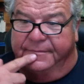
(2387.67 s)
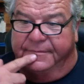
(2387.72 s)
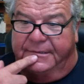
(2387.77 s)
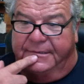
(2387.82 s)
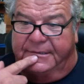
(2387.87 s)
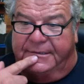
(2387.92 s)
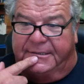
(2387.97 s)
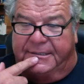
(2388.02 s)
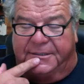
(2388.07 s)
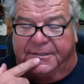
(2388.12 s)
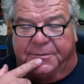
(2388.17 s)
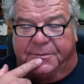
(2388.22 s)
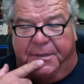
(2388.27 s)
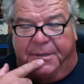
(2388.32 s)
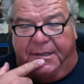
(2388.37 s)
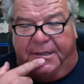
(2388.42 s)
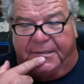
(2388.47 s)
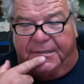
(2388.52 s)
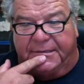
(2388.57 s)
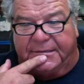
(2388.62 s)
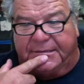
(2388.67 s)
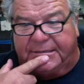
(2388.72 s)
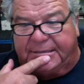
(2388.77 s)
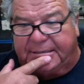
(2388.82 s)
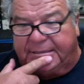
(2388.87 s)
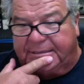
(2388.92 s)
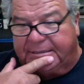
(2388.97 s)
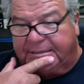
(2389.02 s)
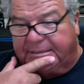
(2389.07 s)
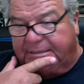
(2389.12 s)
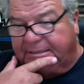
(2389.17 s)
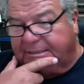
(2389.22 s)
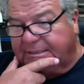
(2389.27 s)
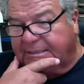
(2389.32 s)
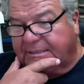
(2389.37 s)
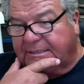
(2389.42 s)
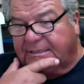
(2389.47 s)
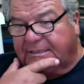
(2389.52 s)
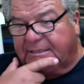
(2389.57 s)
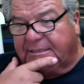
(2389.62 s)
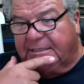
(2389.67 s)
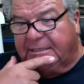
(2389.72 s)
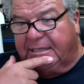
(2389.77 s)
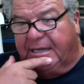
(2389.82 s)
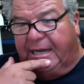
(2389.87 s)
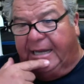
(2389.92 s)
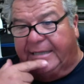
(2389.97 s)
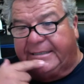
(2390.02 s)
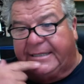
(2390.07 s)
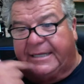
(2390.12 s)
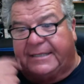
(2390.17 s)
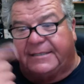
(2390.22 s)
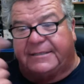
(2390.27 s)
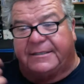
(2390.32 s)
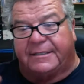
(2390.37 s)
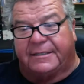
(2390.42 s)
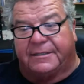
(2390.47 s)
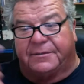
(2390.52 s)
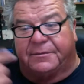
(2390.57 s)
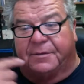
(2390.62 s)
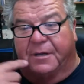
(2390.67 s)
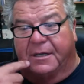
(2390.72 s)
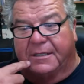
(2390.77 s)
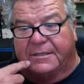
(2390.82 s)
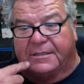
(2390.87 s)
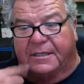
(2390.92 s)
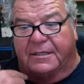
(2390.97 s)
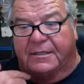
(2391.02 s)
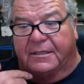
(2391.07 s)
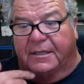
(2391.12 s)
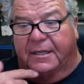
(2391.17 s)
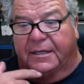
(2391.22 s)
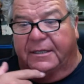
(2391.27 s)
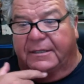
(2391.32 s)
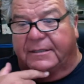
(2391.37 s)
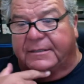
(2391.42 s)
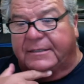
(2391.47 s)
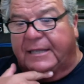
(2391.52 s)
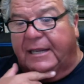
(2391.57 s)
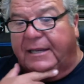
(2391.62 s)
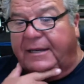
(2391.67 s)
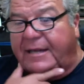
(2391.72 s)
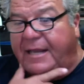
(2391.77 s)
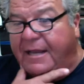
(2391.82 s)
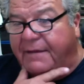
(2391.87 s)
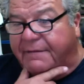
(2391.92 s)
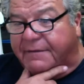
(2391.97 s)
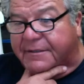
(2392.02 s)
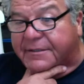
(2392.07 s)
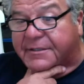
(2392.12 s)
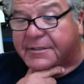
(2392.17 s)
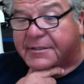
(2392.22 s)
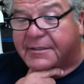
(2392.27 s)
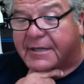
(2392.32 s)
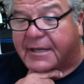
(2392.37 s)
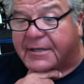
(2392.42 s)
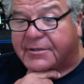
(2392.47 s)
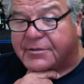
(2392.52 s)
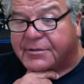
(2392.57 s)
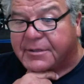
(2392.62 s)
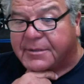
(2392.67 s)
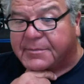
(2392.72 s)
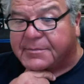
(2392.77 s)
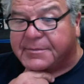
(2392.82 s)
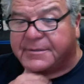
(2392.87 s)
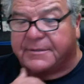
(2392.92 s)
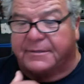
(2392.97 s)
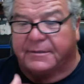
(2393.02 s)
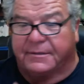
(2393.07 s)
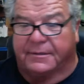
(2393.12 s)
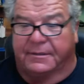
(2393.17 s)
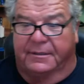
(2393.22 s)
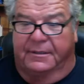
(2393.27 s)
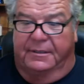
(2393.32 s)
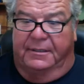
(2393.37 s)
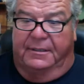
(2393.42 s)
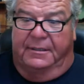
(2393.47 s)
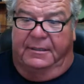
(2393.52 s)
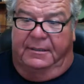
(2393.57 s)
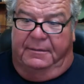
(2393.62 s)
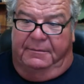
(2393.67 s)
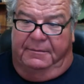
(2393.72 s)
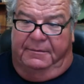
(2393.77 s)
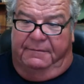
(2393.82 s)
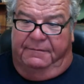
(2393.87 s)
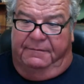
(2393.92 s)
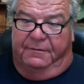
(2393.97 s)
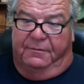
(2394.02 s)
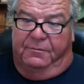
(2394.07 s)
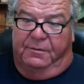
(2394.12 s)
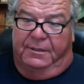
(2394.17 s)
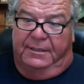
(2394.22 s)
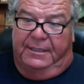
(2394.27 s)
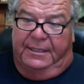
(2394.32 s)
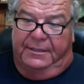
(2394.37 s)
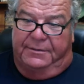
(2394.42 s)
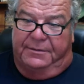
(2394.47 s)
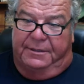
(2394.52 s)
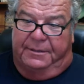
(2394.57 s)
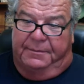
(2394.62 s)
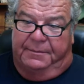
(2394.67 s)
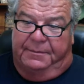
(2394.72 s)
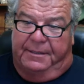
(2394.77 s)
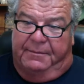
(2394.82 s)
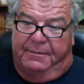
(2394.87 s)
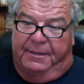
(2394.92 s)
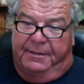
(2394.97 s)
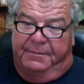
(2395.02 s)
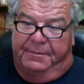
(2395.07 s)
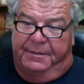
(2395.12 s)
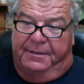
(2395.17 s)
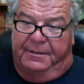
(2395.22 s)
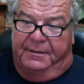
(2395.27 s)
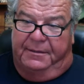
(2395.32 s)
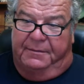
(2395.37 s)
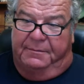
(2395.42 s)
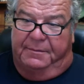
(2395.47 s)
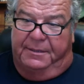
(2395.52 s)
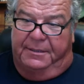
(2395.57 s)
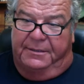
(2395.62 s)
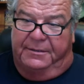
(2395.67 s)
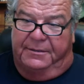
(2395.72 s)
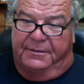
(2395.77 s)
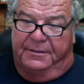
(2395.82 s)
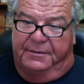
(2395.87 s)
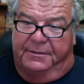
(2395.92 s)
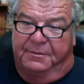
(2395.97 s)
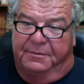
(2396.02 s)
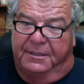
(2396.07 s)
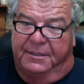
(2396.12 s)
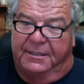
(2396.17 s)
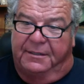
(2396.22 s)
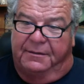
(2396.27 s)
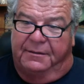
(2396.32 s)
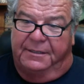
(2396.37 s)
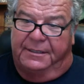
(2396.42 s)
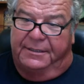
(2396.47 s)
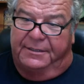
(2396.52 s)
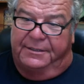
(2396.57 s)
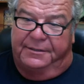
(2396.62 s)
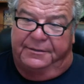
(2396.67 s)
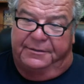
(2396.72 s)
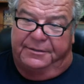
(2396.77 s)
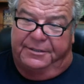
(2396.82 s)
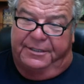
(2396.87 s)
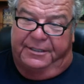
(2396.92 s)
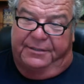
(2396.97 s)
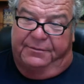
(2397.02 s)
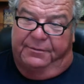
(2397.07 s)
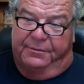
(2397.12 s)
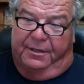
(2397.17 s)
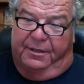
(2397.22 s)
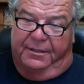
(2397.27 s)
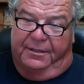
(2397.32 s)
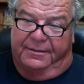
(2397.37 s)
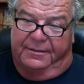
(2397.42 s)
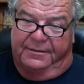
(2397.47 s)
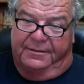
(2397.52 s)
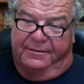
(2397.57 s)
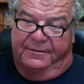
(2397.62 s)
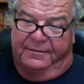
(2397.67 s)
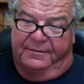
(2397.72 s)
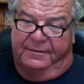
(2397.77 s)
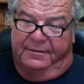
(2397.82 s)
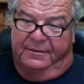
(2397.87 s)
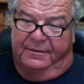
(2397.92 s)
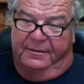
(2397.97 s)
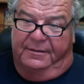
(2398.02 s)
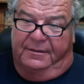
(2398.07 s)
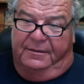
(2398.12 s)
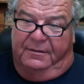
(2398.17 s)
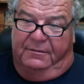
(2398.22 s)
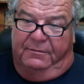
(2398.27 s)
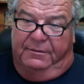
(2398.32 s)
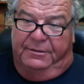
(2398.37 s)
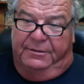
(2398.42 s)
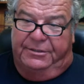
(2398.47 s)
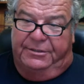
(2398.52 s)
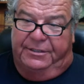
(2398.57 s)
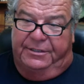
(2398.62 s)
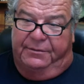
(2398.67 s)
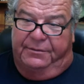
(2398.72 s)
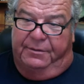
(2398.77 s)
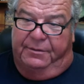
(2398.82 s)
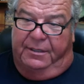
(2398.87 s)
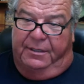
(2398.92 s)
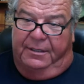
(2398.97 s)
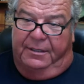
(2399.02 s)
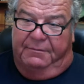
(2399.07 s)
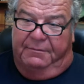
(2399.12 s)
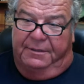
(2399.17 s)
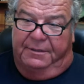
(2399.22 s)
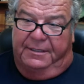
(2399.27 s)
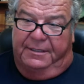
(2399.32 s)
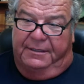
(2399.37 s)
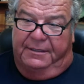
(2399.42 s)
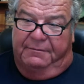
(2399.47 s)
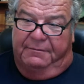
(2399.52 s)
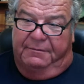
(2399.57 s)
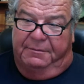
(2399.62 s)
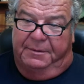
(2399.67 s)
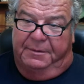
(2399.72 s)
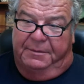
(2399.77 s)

6 rods. I take 6 rods on like day and a half and 2 day trips. But for a 1 day trip, that might be a little much. You really don't need 2 jig rods. 1 jig rod, I would think, would be